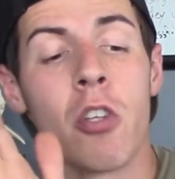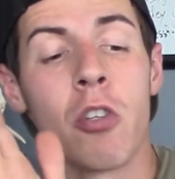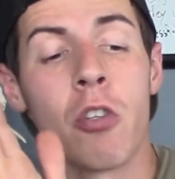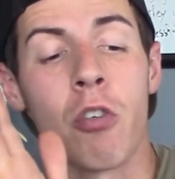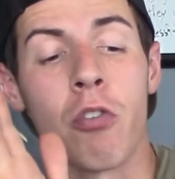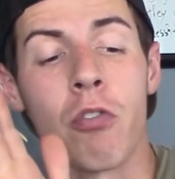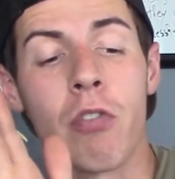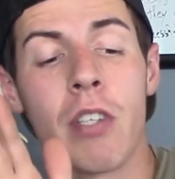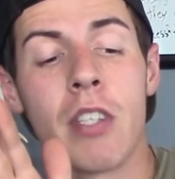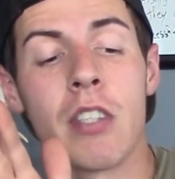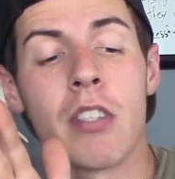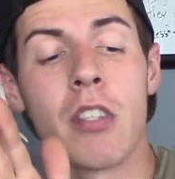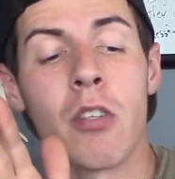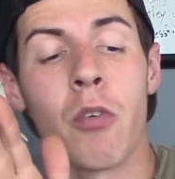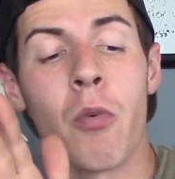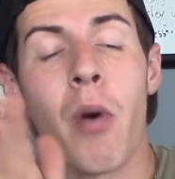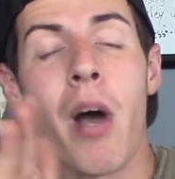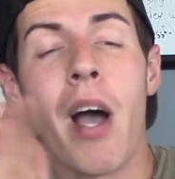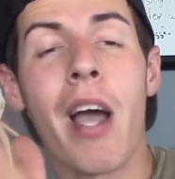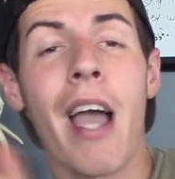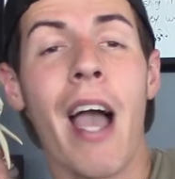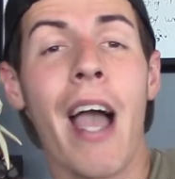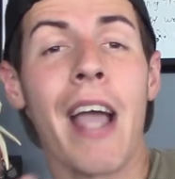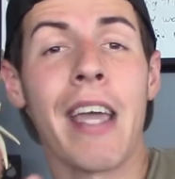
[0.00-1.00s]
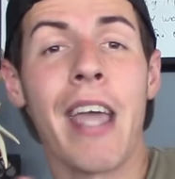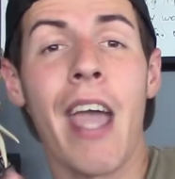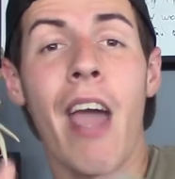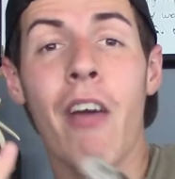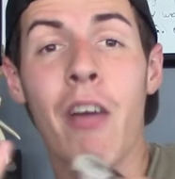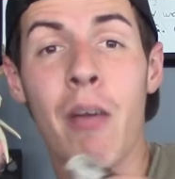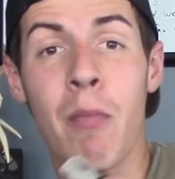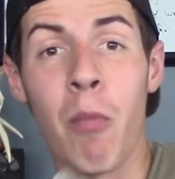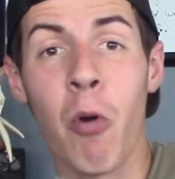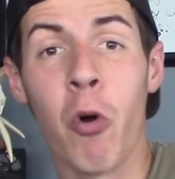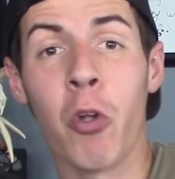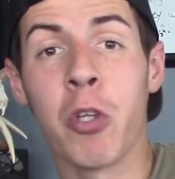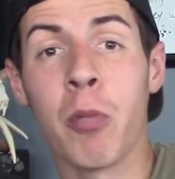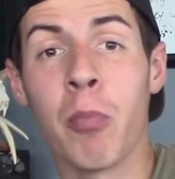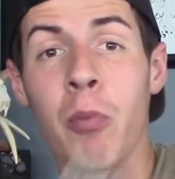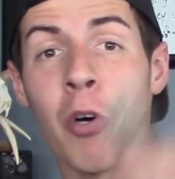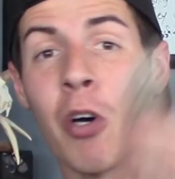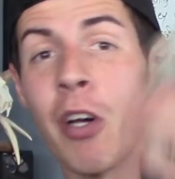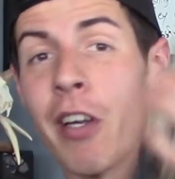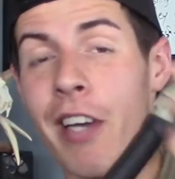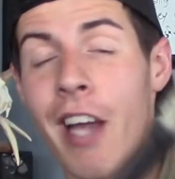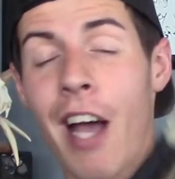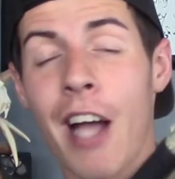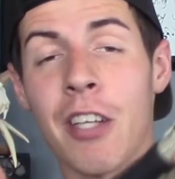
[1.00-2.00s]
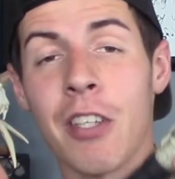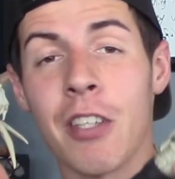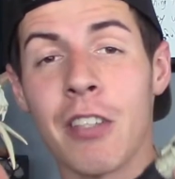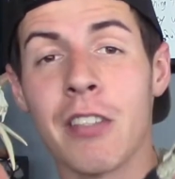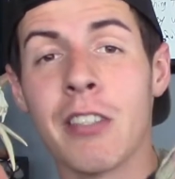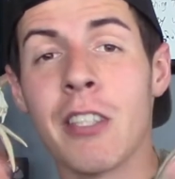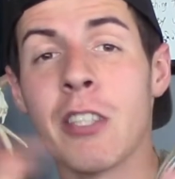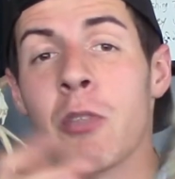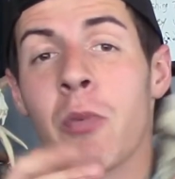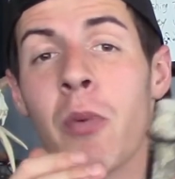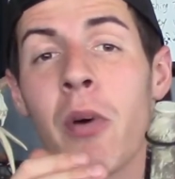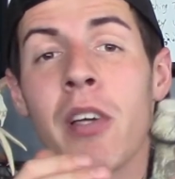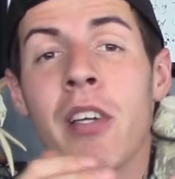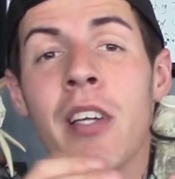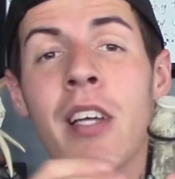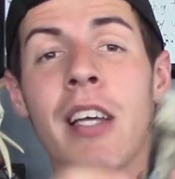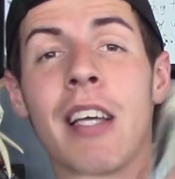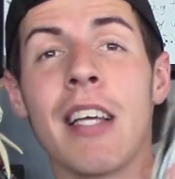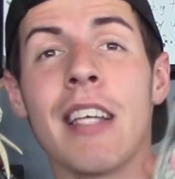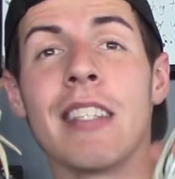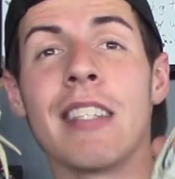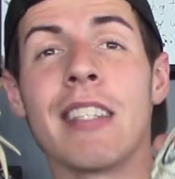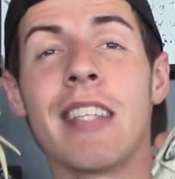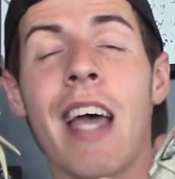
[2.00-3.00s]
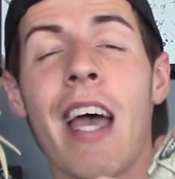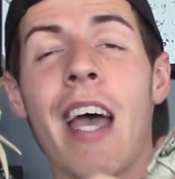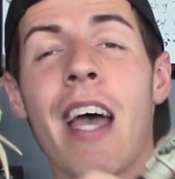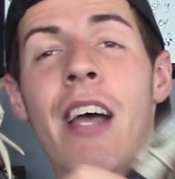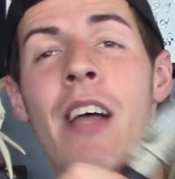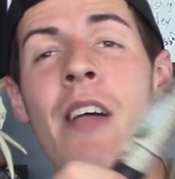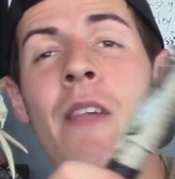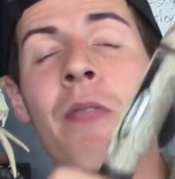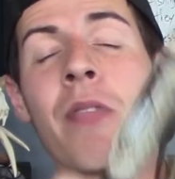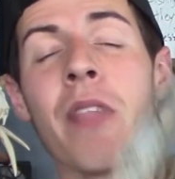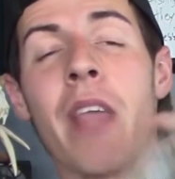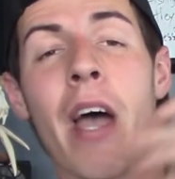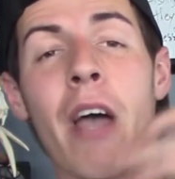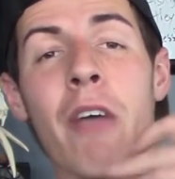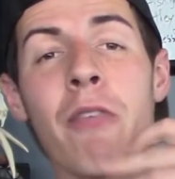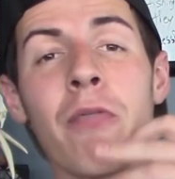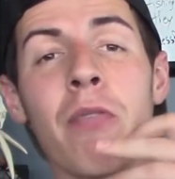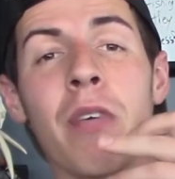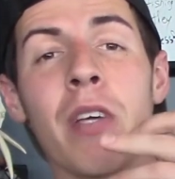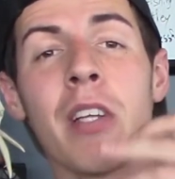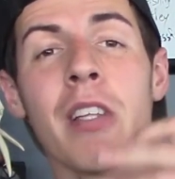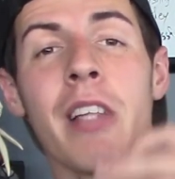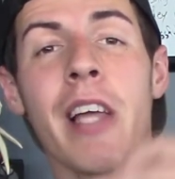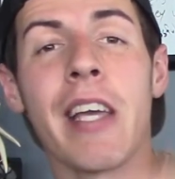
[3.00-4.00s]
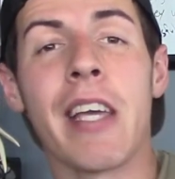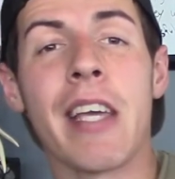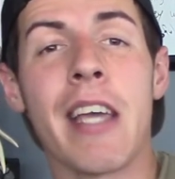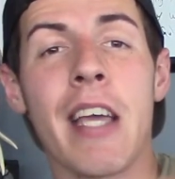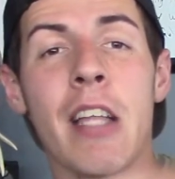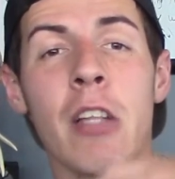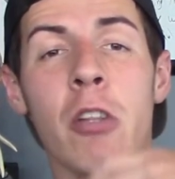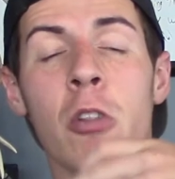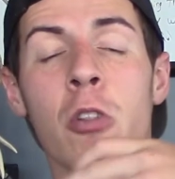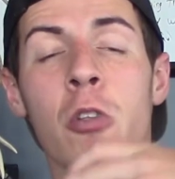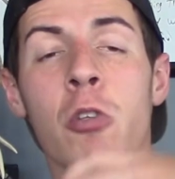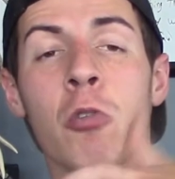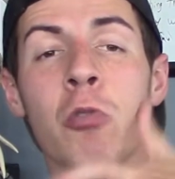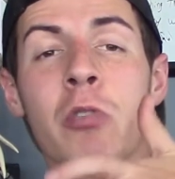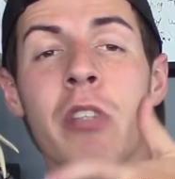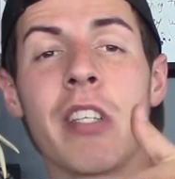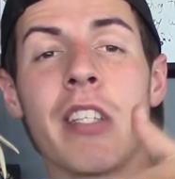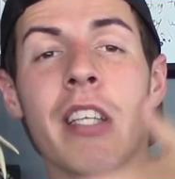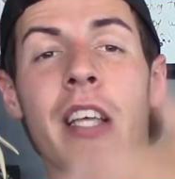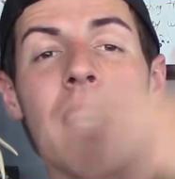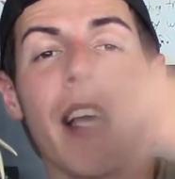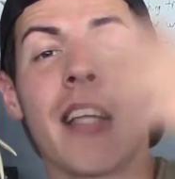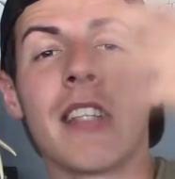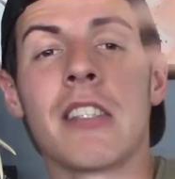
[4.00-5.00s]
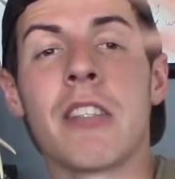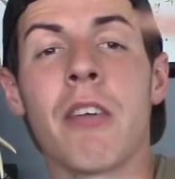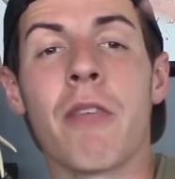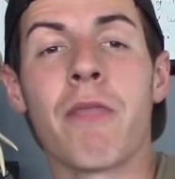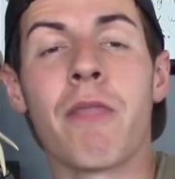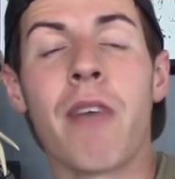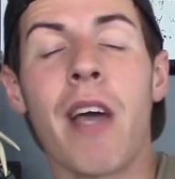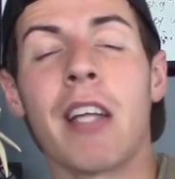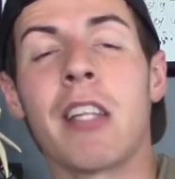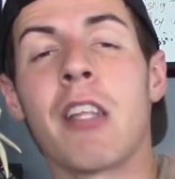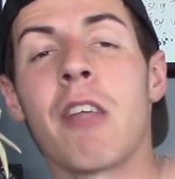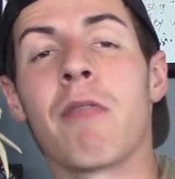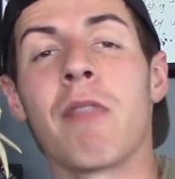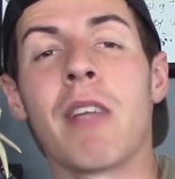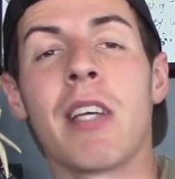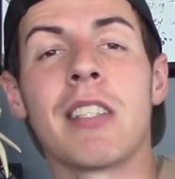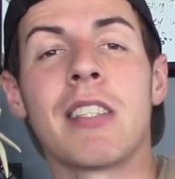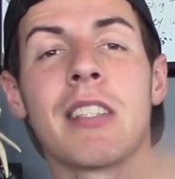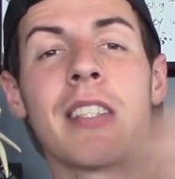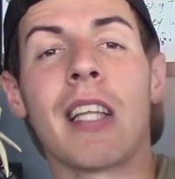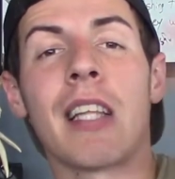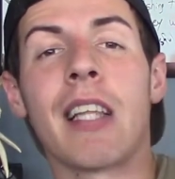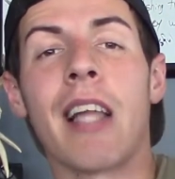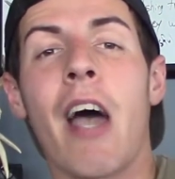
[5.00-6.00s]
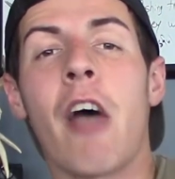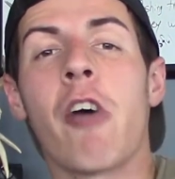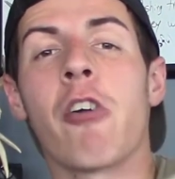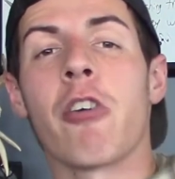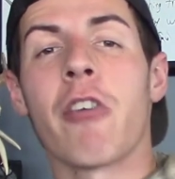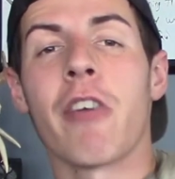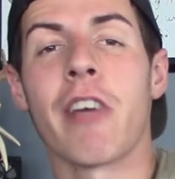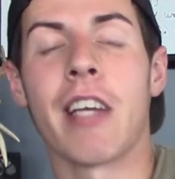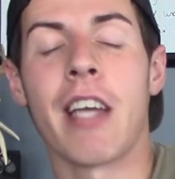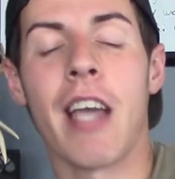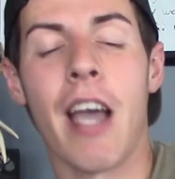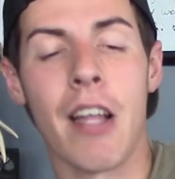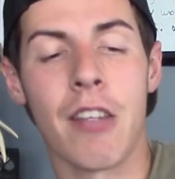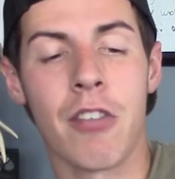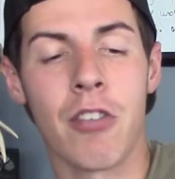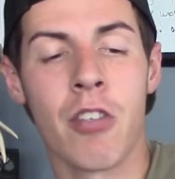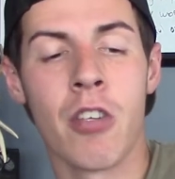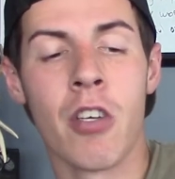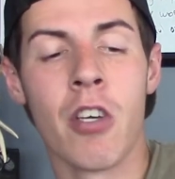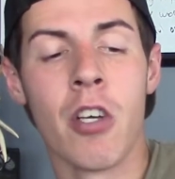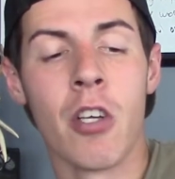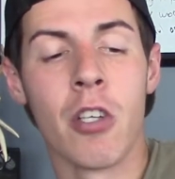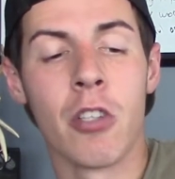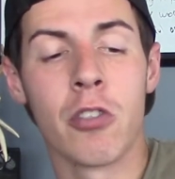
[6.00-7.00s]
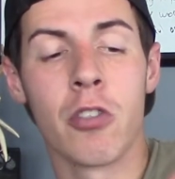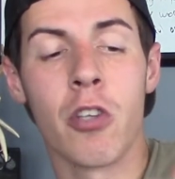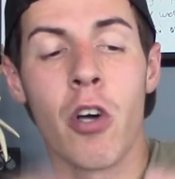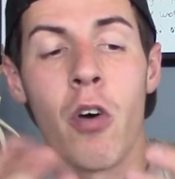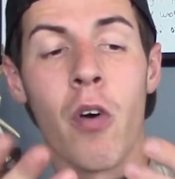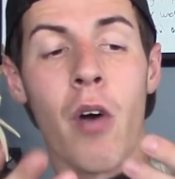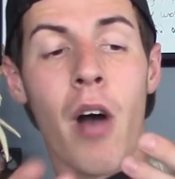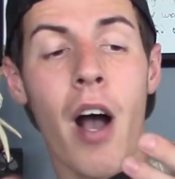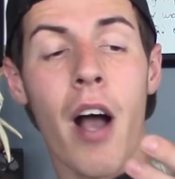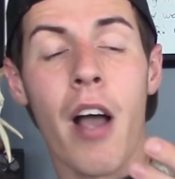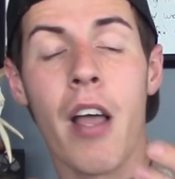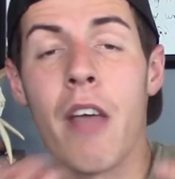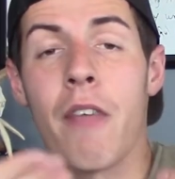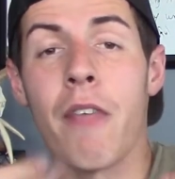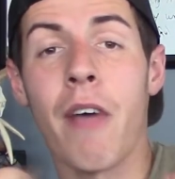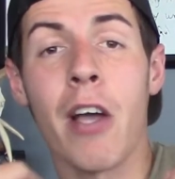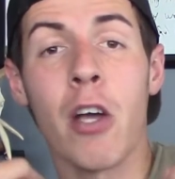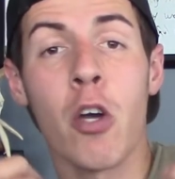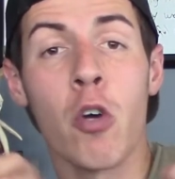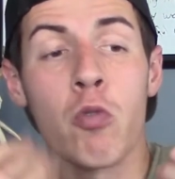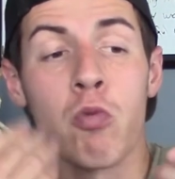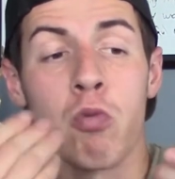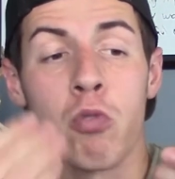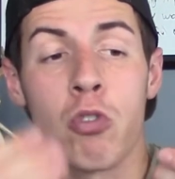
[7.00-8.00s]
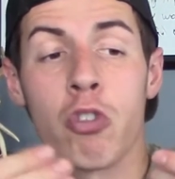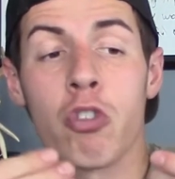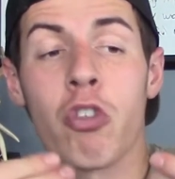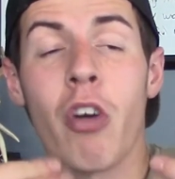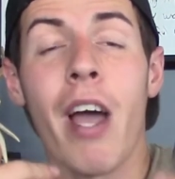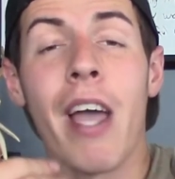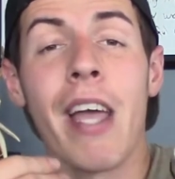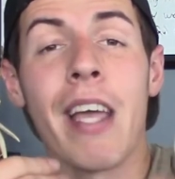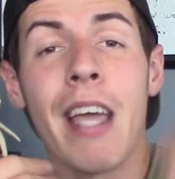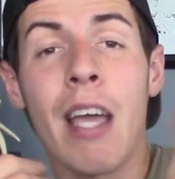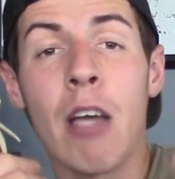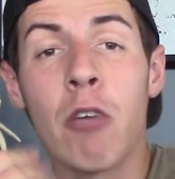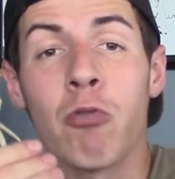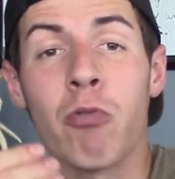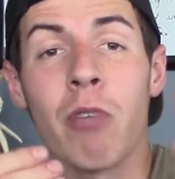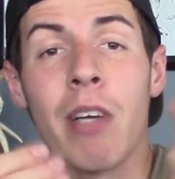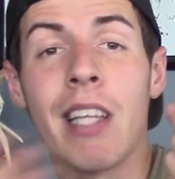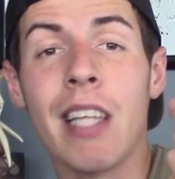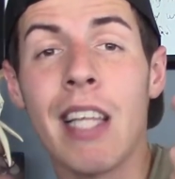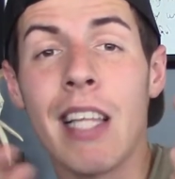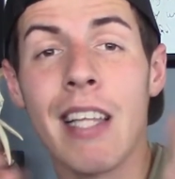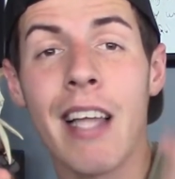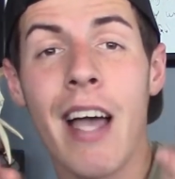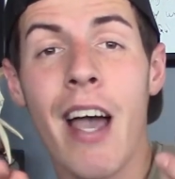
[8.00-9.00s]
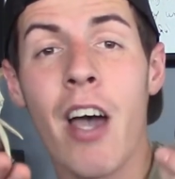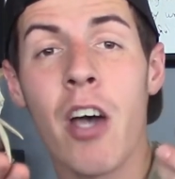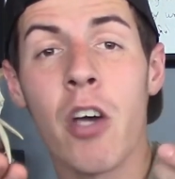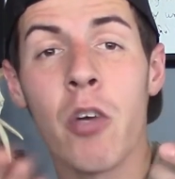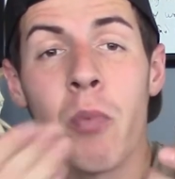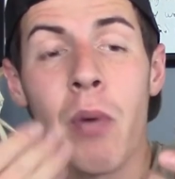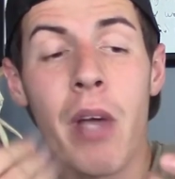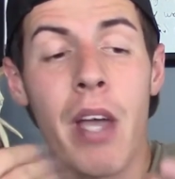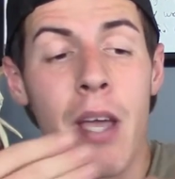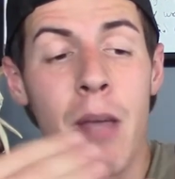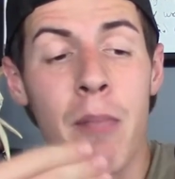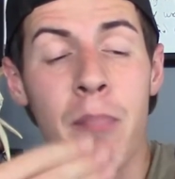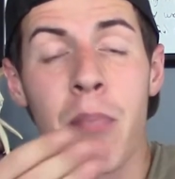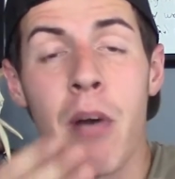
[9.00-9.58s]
The reason why I carry multiple and not just this one is that I feel like it loses its effectiveness the louder it gets. So if I go try and get really loud with a